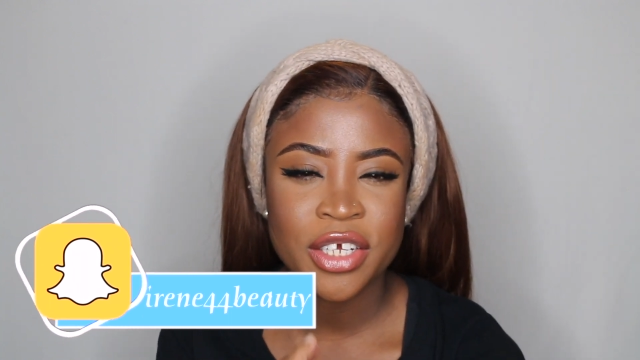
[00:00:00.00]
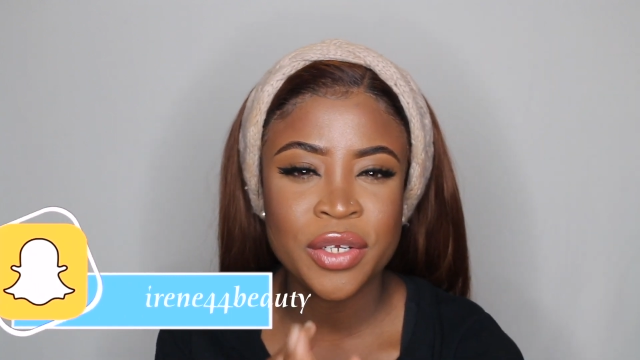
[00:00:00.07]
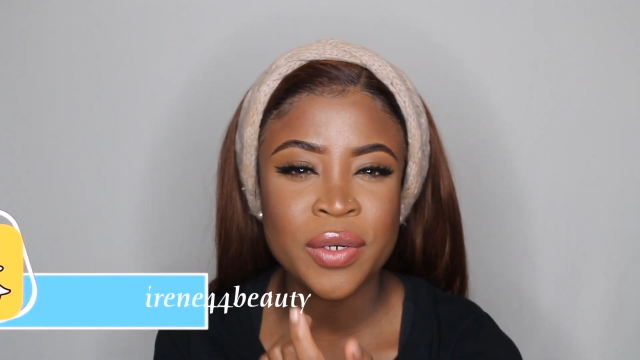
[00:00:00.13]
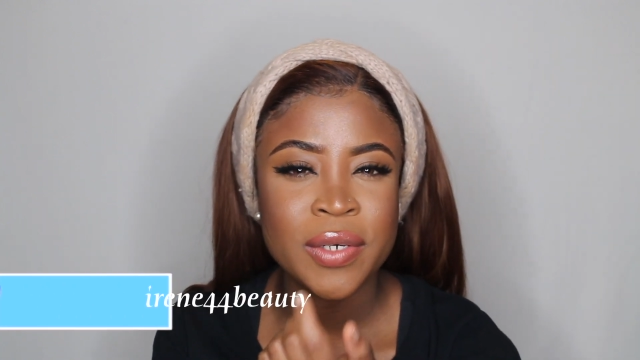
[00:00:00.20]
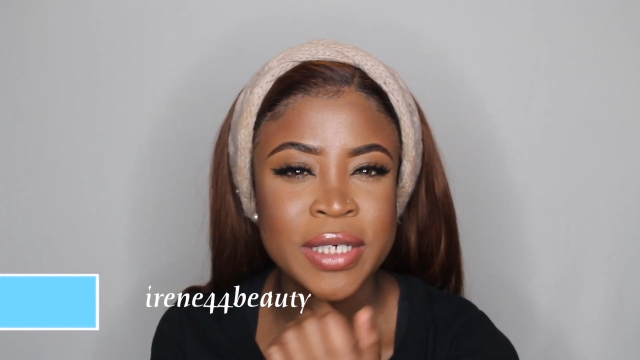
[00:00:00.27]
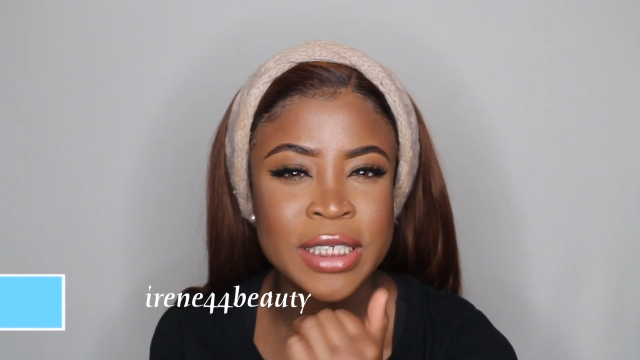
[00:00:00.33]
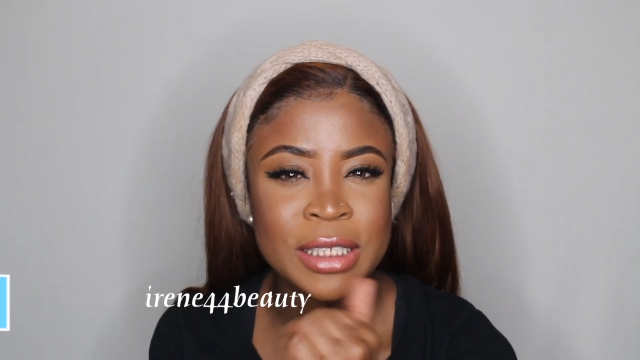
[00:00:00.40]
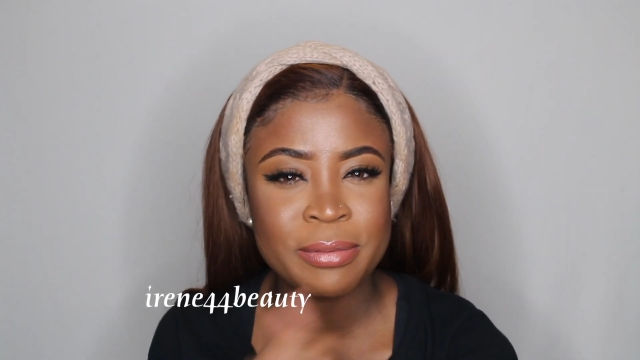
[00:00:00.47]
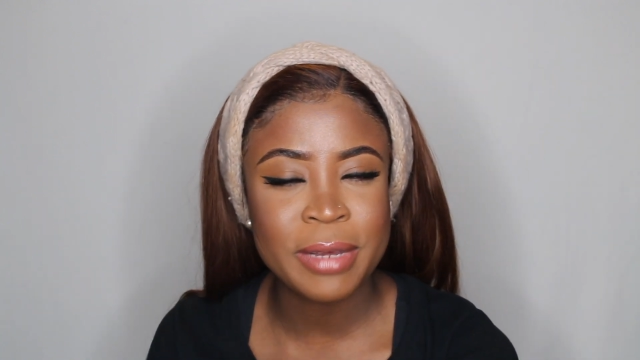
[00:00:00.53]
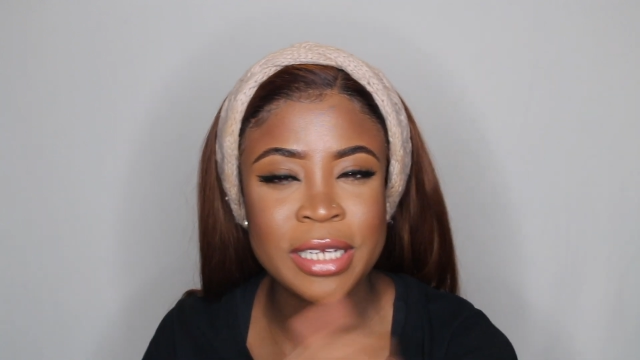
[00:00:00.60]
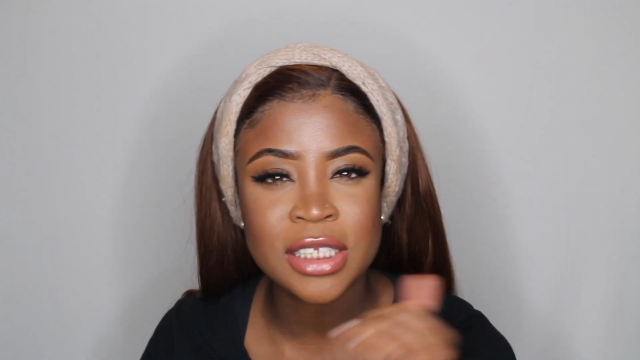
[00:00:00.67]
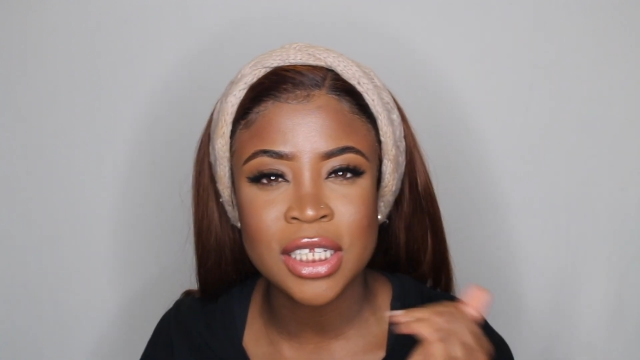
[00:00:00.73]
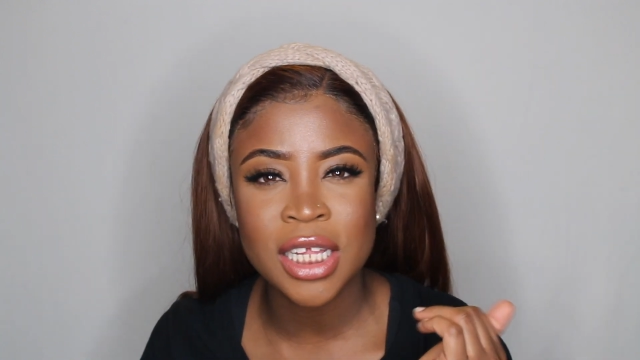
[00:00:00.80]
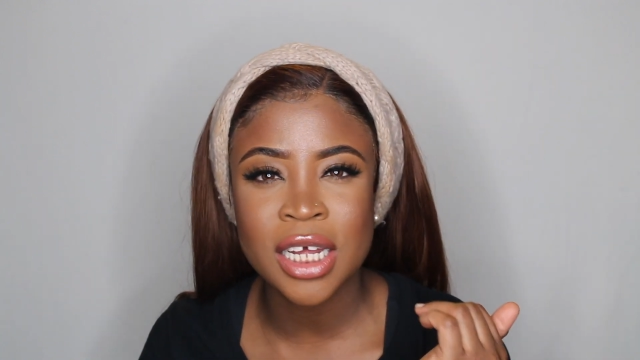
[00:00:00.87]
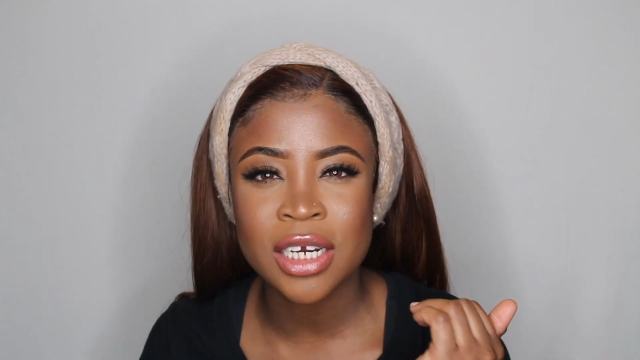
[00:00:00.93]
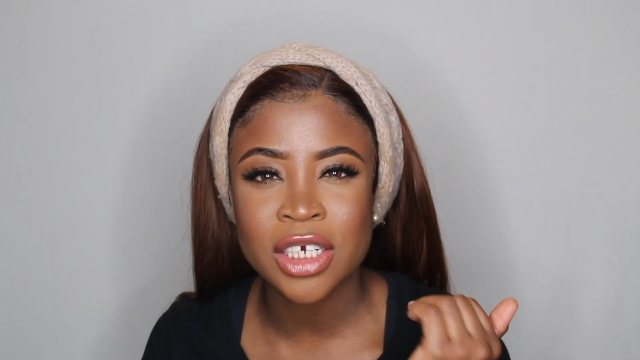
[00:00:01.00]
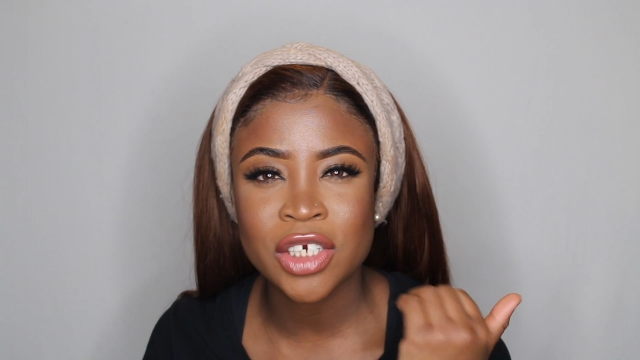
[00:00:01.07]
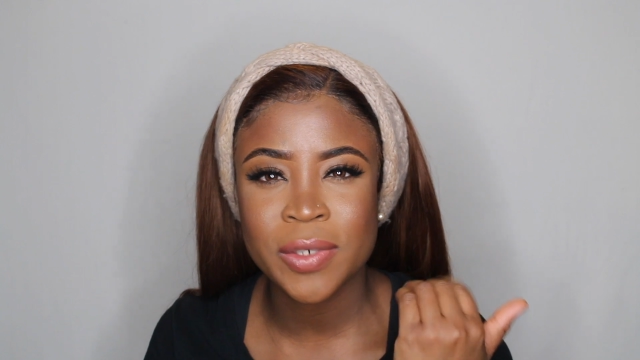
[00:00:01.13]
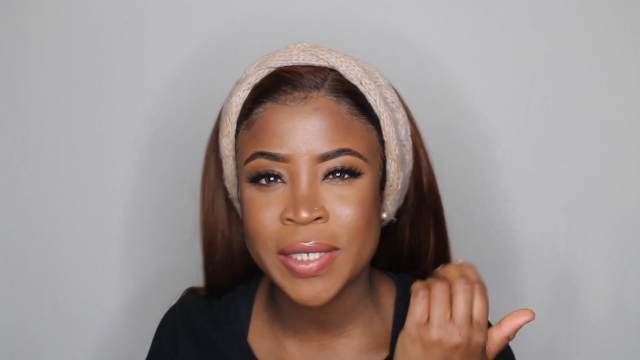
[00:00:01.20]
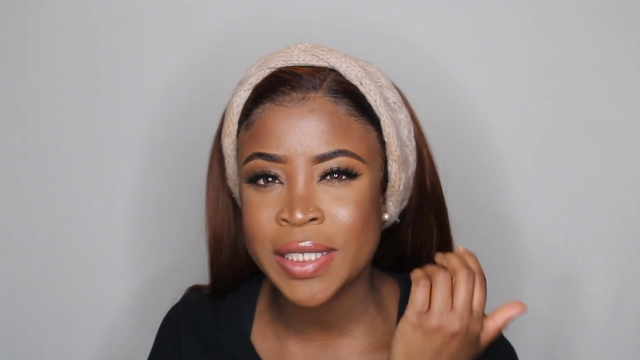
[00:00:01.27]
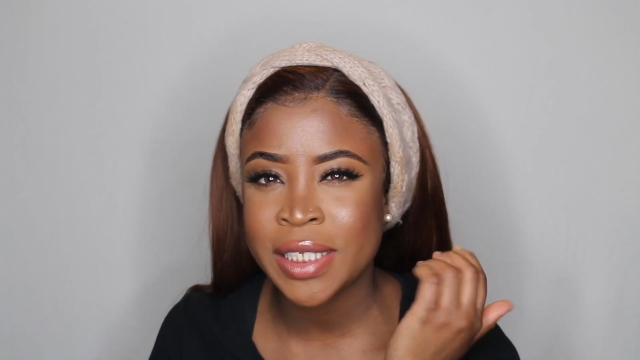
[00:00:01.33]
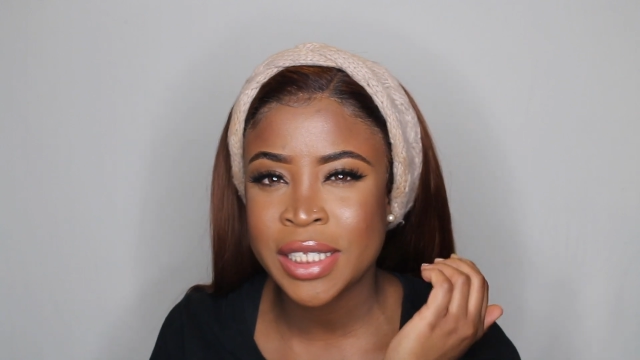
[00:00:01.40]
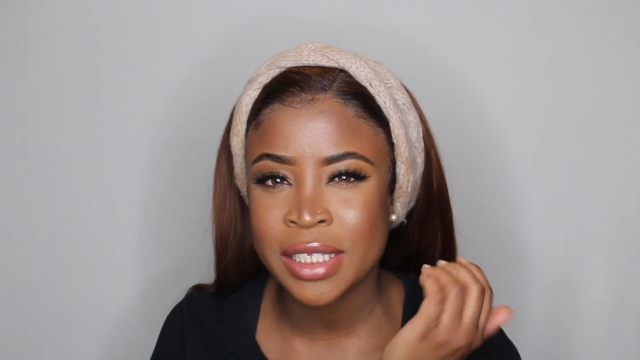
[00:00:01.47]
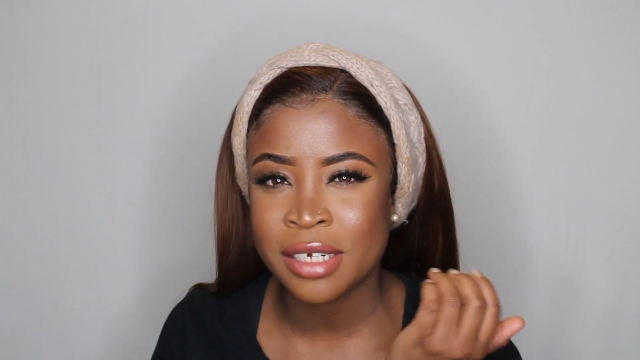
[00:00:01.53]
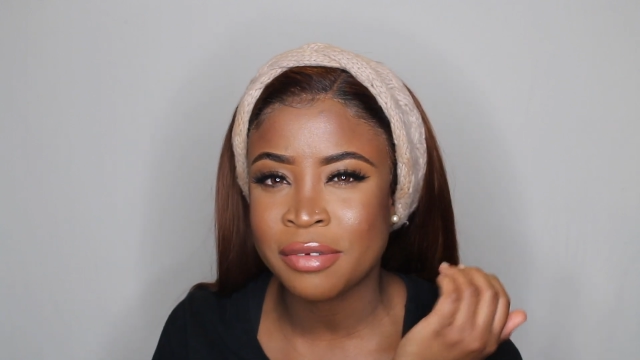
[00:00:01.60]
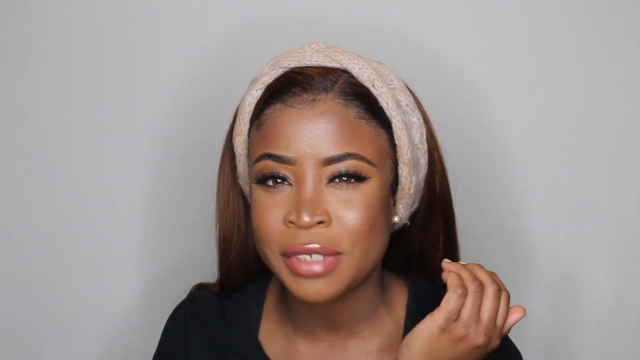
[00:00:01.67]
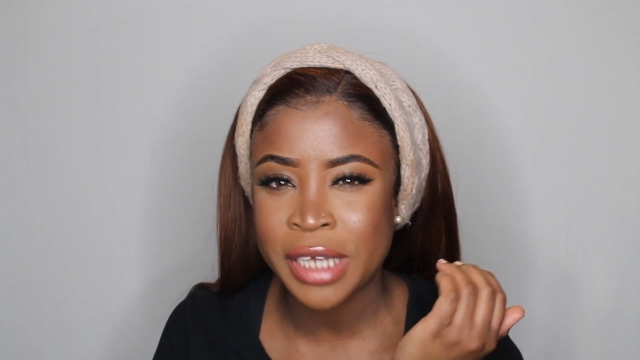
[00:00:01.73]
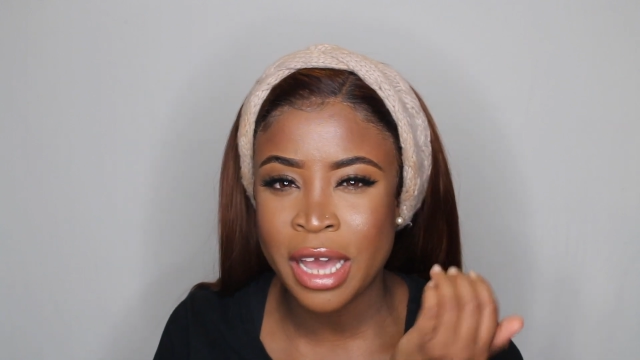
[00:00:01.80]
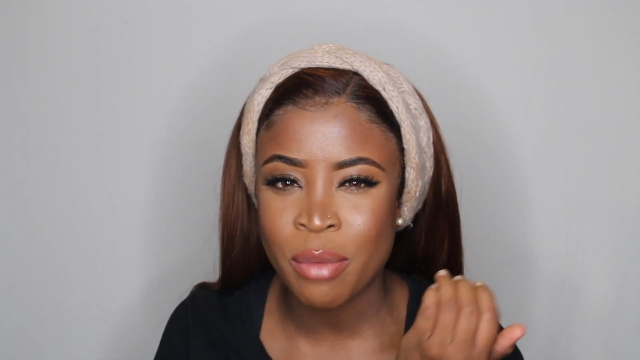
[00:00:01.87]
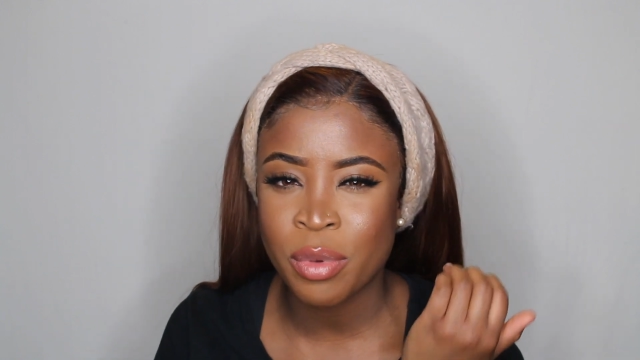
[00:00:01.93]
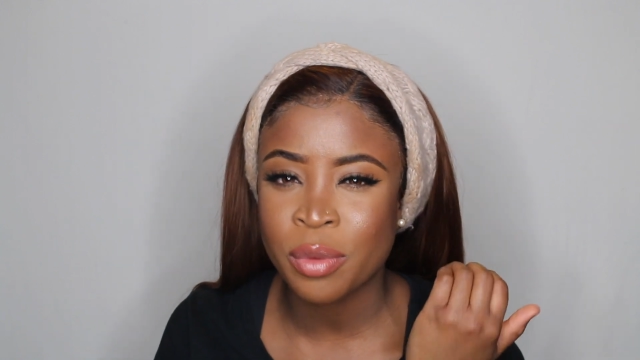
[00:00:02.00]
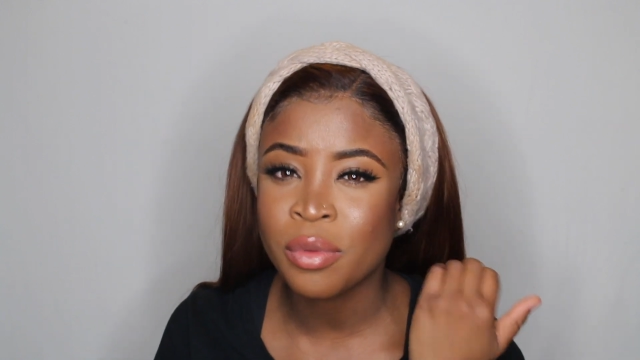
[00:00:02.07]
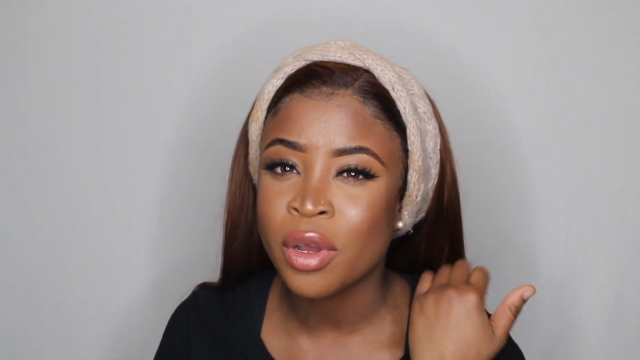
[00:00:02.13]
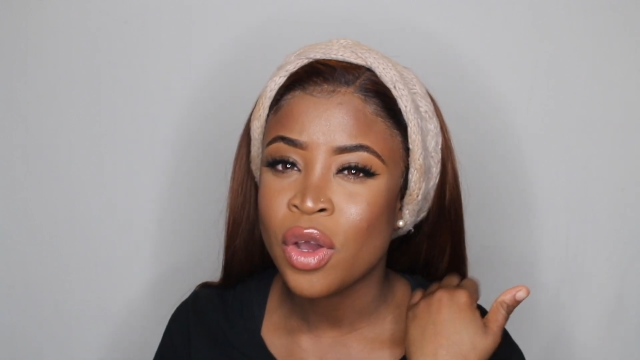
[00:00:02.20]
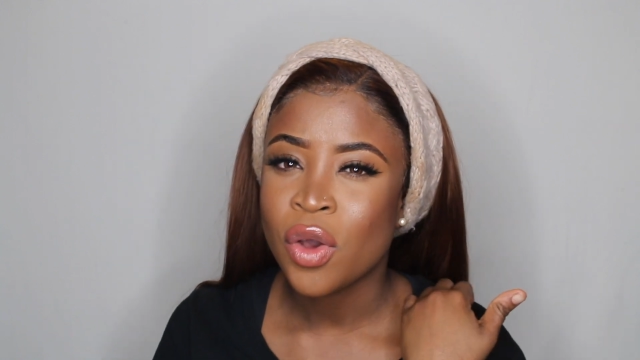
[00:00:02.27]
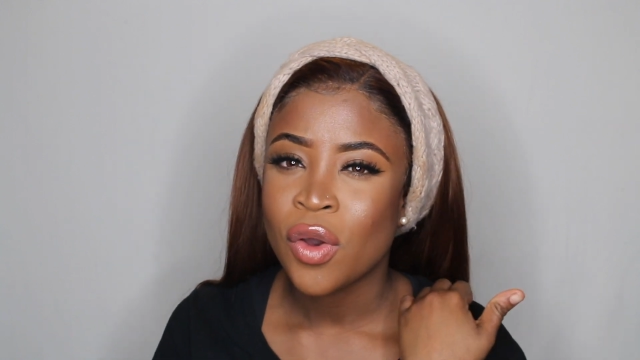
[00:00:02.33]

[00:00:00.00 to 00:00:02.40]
You don't expect a lot of crazy stuff to happen